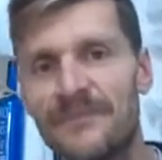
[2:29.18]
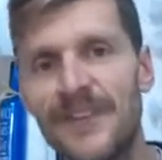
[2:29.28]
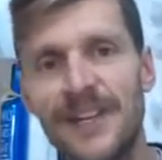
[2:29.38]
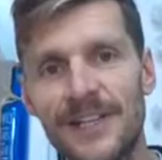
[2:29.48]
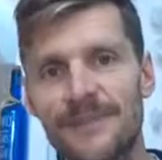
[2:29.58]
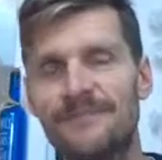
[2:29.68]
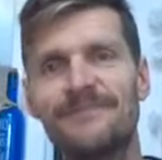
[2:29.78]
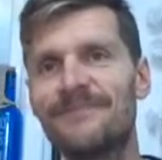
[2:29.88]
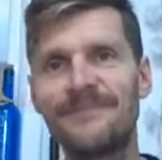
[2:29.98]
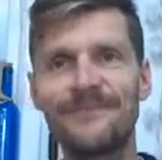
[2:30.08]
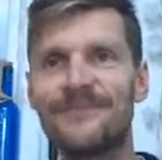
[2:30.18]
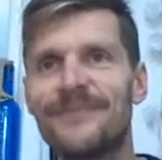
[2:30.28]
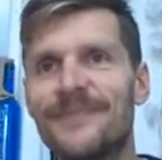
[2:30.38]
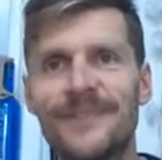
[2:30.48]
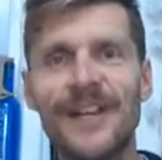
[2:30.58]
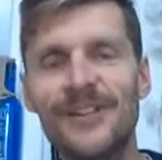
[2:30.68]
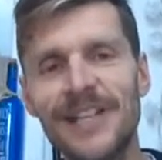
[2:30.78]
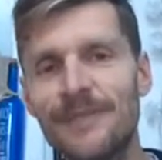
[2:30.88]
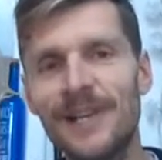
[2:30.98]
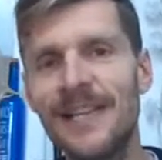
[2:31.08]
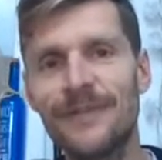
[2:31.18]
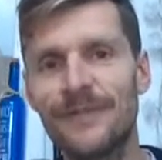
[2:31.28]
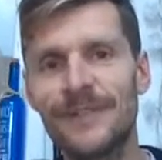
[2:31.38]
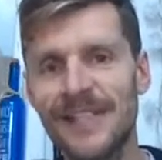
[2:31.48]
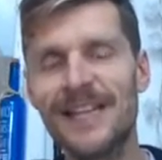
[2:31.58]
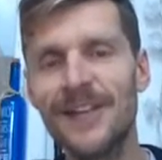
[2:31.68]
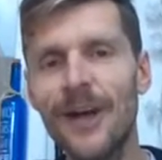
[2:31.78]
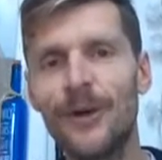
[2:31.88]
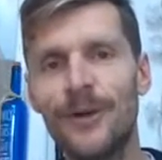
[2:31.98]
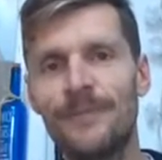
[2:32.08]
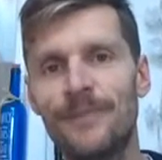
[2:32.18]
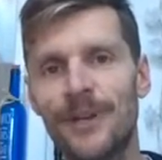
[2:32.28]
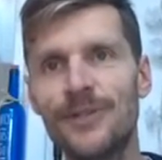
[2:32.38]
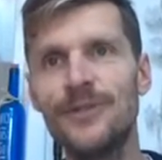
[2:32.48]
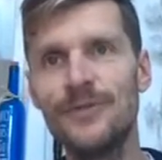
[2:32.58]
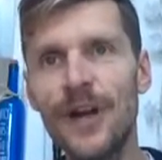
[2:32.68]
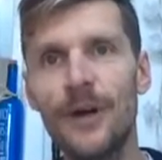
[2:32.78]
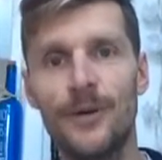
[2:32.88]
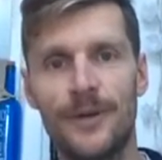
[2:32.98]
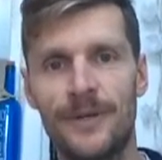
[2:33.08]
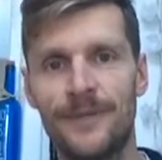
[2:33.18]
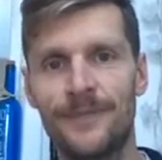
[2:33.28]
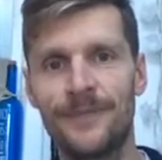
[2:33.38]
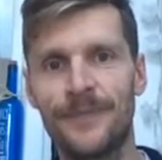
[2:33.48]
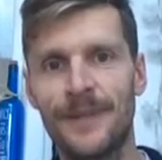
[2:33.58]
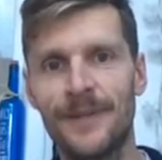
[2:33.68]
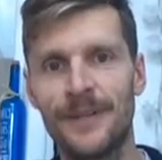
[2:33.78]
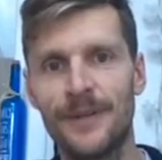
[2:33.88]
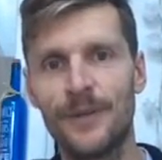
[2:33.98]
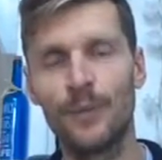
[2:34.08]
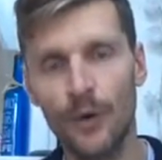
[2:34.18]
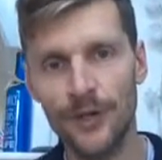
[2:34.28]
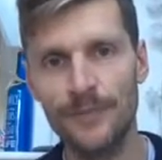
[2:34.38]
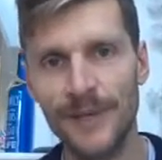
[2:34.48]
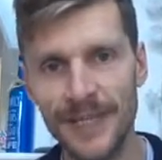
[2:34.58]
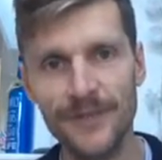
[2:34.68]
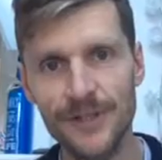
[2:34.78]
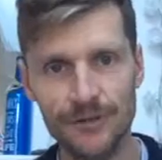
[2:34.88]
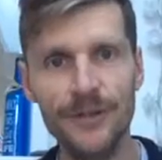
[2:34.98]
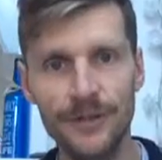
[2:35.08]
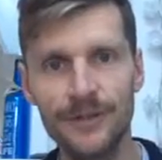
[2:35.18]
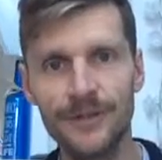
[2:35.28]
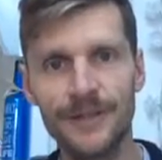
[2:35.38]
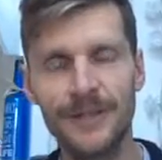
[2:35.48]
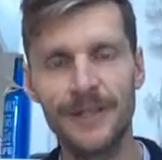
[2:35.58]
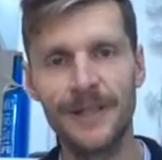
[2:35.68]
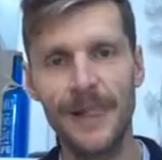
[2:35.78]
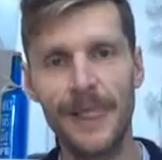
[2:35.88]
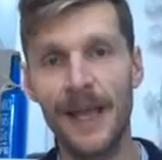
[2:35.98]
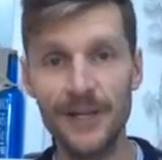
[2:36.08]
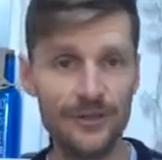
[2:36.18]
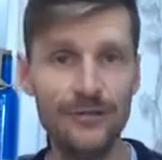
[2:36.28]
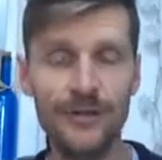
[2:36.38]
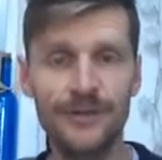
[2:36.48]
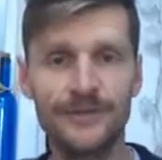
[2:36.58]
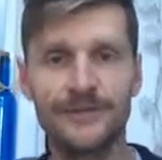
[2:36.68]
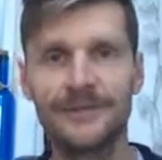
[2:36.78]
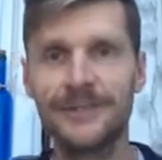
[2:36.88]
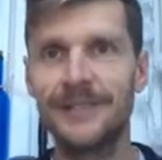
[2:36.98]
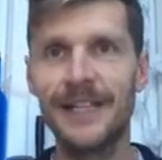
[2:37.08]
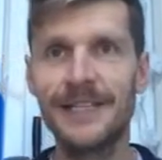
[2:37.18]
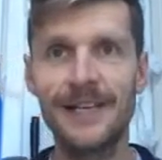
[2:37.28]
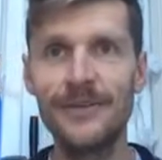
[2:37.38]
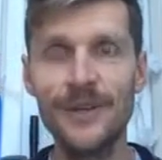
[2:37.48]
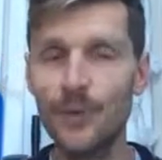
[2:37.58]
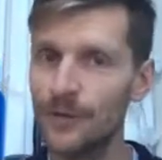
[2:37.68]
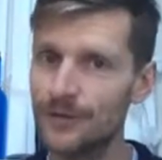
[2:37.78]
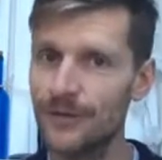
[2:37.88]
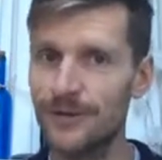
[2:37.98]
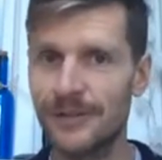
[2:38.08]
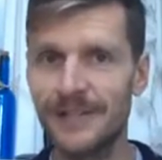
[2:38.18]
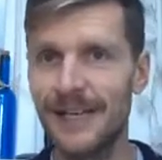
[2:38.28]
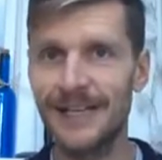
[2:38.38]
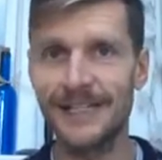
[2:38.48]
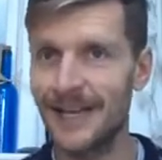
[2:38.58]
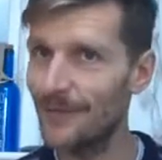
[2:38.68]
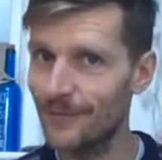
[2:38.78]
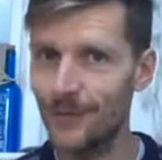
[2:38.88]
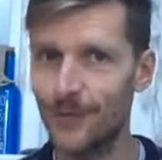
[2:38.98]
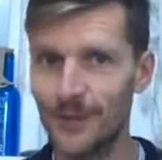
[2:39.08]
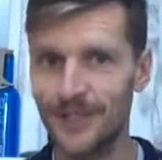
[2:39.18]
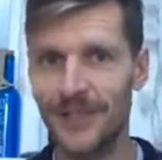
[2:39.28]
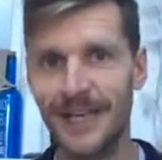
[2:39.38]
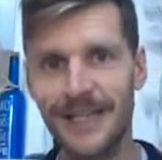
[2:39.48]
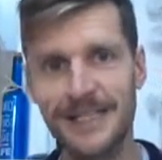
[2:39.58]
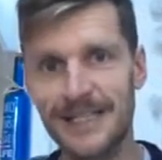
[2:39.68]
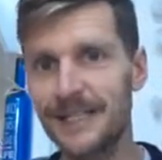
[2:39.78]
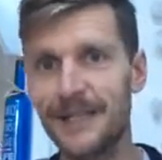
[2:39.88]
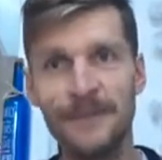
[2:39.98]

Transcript: Phineas, don't say belief, say no, because you know what you believe is true. And it's true. There's only one truth, and it's coming forward. And